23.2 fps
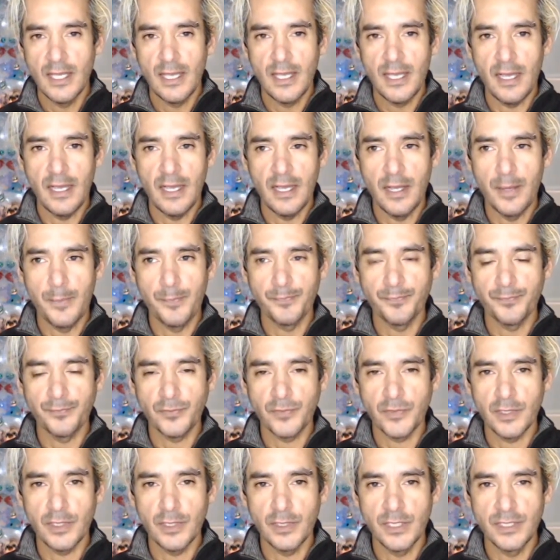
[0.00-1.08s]
then
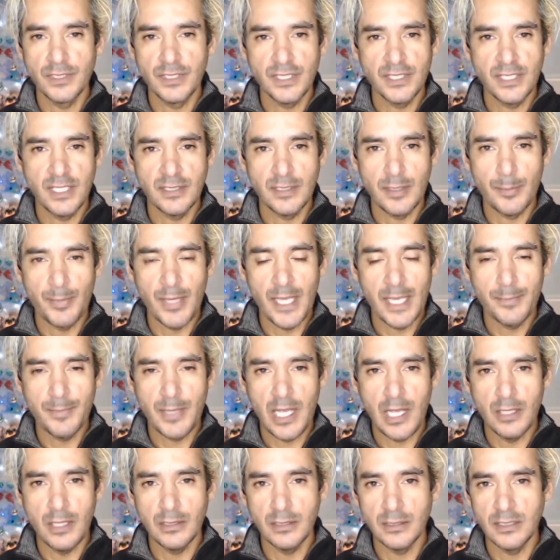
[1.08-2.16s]
just hit the
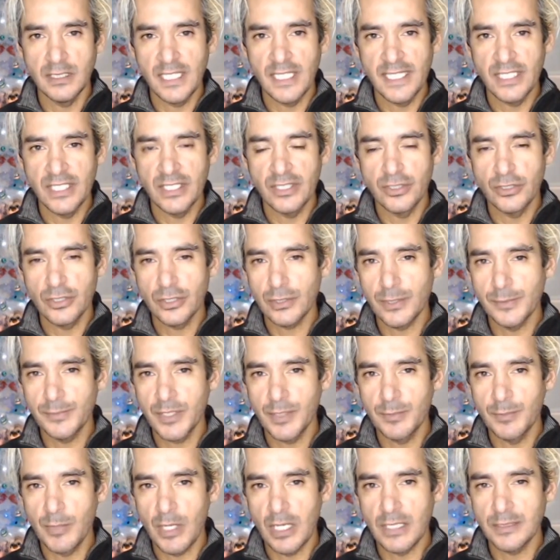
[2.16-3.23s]
PayPal link in the
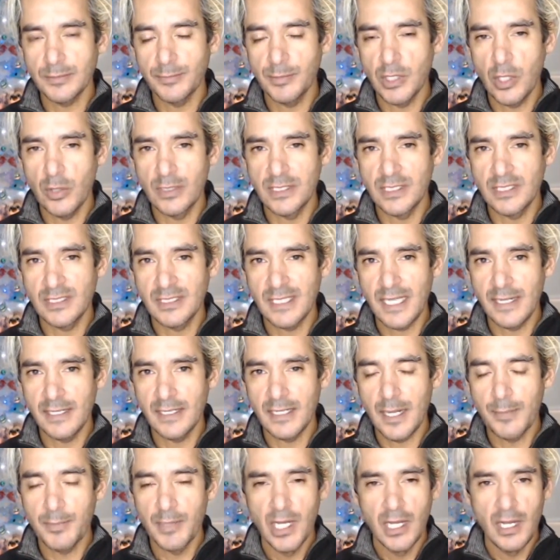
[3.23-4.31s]
description box below and set it
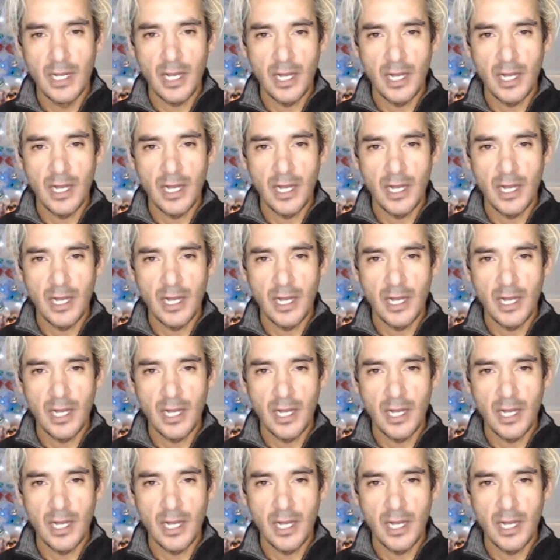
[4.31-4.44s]
up.